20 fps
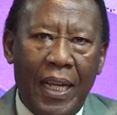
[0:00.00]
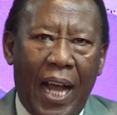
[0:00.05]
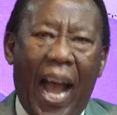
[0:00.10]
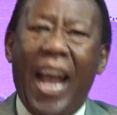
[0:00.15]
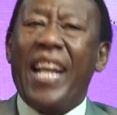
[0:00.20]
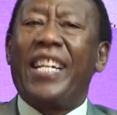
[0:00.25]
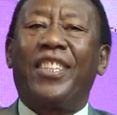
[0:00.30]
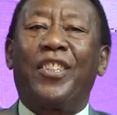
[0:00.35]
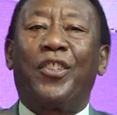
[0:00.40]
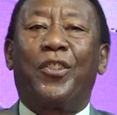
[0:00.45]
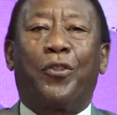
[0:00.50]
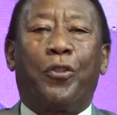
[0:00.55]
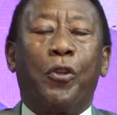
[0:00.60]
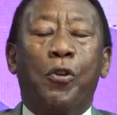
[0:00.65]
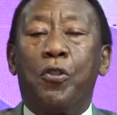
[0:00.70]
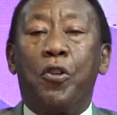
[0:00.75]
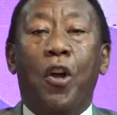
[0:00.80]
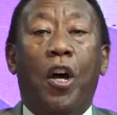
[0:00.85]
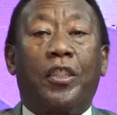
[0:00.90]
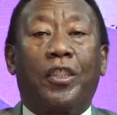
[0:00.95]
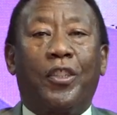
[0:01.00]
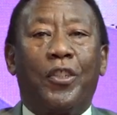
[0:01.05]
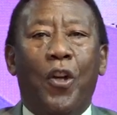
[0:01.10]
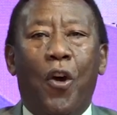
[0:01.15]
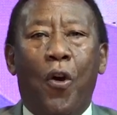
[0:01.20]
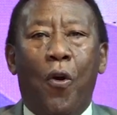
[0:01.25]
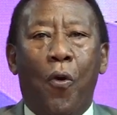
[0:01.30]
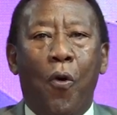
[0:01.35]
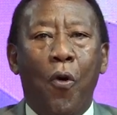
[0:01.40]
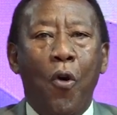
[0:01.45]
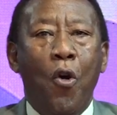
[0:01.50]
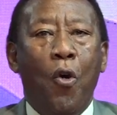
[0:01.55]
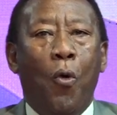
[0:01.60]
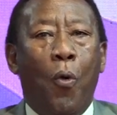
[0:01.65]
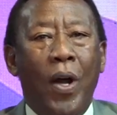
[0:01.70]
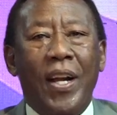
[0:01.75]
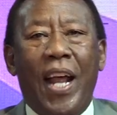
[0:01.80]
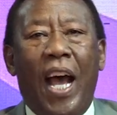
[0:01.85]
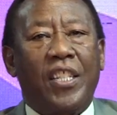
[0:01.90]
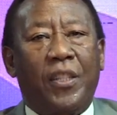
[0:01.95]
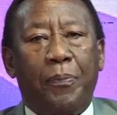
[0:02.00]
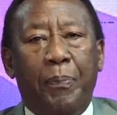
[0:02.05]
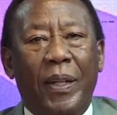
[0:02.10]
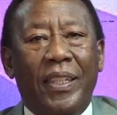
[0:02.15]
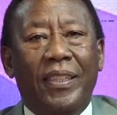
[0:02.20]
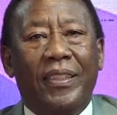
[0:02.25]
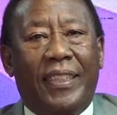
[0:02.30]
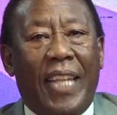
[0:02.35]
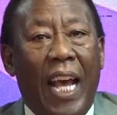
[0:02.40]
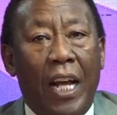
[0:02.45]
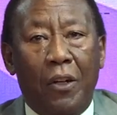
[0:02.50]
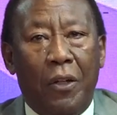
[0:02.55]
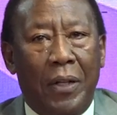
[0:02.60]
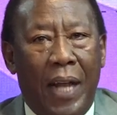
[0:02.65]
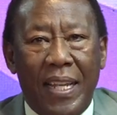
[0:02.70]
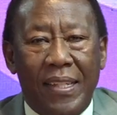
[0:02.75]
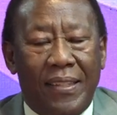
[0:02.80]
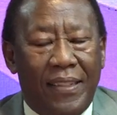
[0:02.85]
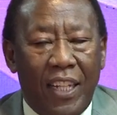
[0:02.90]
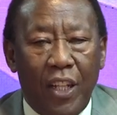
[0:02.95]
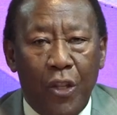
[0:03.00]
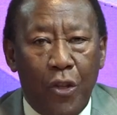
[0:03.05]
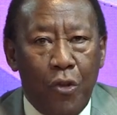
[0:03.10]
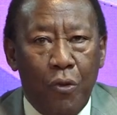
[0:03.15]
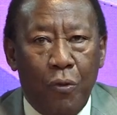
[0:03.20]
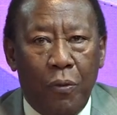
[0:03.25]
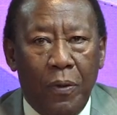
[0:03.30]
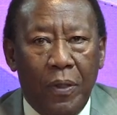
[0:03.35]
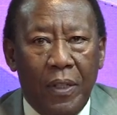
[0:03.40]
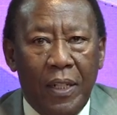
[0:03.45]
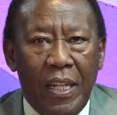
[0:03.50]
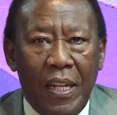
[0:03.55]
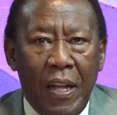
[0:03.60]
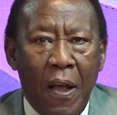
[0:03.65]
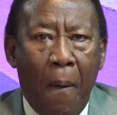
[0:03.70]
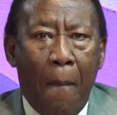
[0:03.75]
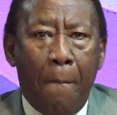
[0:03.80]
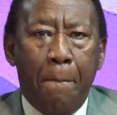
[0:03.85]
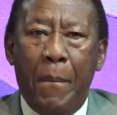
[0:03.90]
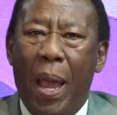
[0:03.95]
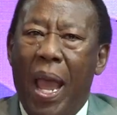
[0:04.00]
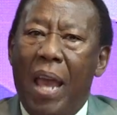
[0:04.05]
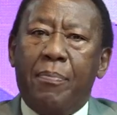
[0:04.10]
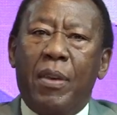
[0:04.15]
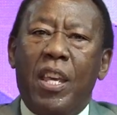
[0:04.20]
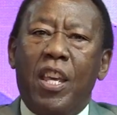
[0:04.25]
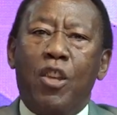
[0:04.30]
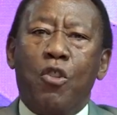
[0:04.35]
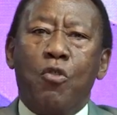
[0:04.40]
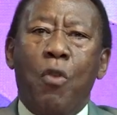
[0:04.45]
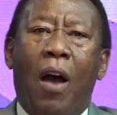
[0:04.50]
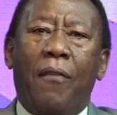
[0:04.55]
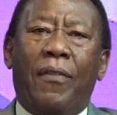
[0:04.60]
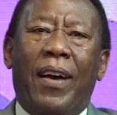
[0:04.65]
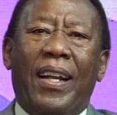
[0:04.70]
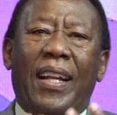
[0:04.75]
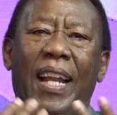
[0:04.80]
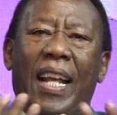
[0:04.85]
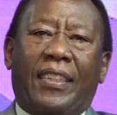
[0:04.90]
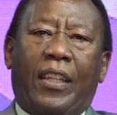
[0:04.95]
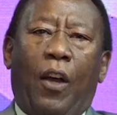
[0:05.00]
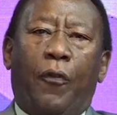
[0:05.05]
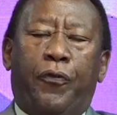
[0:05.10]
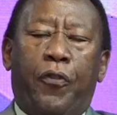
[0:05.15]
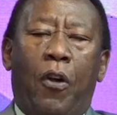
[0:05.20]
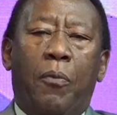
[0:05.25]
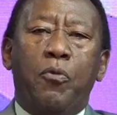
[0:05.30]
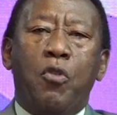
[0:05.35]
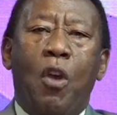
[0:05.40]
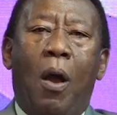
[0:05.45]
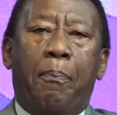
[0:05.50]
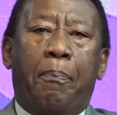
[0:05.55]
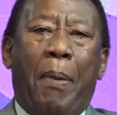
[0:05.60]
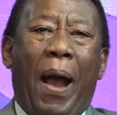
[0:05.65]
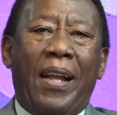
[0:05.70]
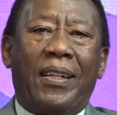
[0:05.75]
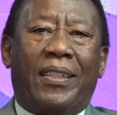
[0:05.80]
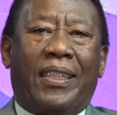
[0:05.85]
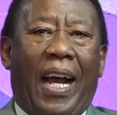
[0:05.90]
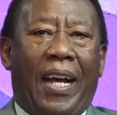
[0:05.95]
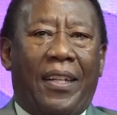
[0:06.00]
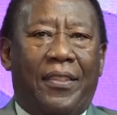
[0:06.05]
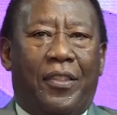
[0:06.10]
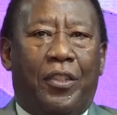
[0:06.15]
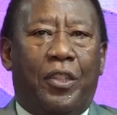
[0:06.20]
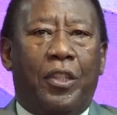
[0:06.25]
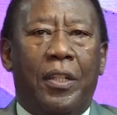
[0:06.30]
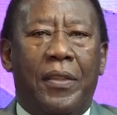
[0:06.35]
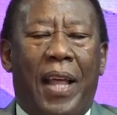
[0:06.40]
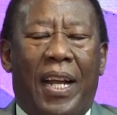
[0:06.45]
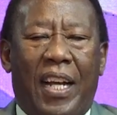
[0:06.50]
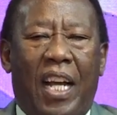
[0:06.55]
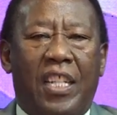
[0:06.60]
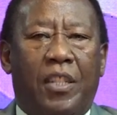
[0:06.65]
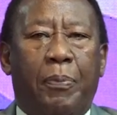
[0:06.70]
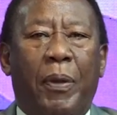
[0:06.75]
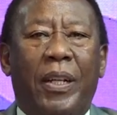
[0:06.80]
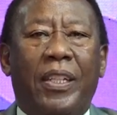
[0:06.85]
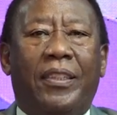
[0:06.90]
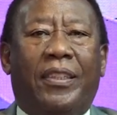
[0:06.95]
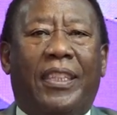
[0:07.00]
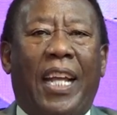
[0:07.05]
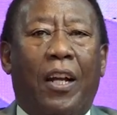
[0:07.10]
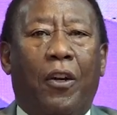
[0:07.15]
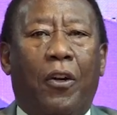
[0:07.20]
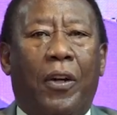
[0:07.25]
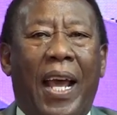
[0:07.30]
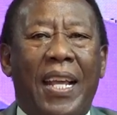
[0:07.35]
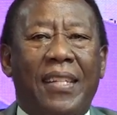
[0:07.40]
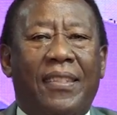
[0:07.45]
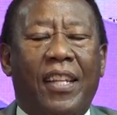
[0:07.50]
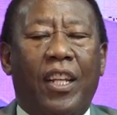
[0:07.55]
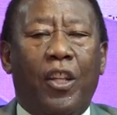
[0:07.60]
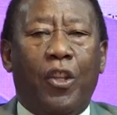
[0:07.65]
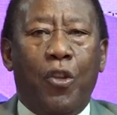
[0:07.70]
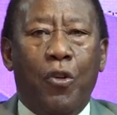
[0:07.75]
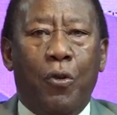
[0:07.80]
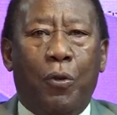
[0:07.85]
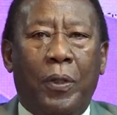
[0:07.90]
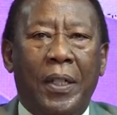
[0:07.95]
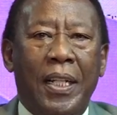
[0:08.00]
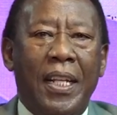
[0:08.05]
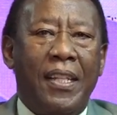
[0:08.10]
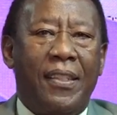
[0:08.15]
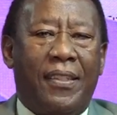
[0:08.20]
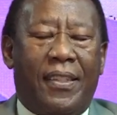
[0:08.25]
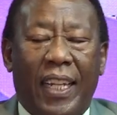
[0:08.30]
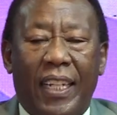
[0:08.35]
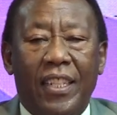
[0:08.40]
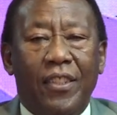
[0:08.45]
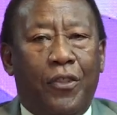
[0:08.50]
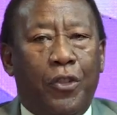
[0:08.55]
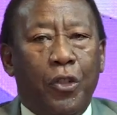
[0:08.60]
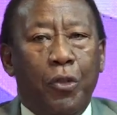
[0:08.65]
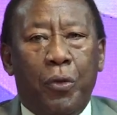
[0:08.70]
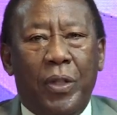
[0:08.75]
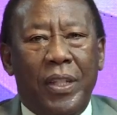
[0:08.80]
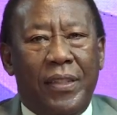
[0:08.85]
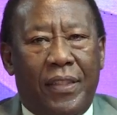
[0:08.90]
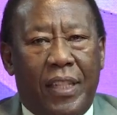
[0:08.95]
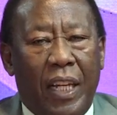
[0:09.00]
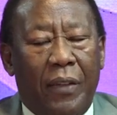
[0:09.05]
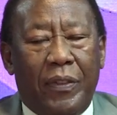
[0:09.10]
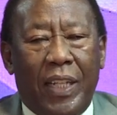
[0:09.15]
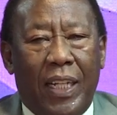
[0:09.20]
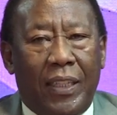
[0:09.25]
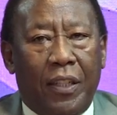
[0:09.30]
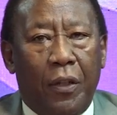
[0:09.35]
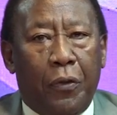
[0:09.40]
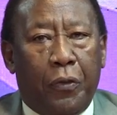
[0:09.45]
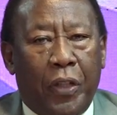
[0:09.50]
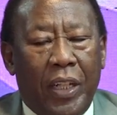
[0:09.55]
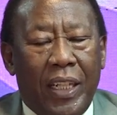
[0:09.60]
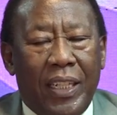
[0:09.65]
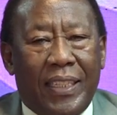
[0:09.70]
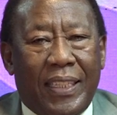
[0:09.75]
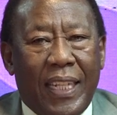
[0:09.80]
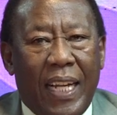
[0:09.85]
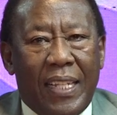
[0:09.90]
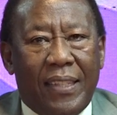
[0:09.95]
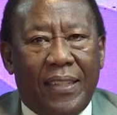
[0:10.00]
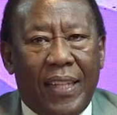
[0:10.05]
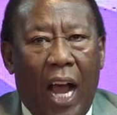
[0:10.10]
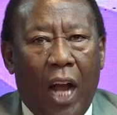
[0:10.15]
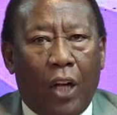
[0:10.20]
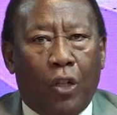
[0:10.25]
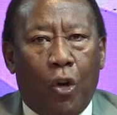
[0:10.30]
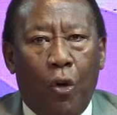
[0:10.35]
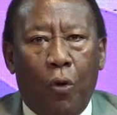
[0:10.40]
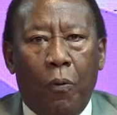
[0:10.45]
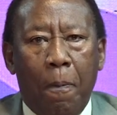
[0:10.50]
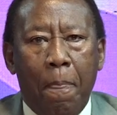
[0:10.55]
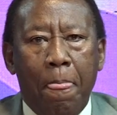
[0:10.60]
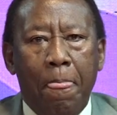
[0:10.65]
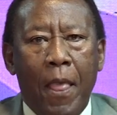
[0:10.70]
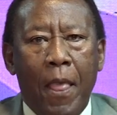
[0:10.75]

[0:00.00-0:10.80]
I do not know what has been terrorizing you. Maybe you have a letter from your bankers that has been terrorizing you since you received it three days ago.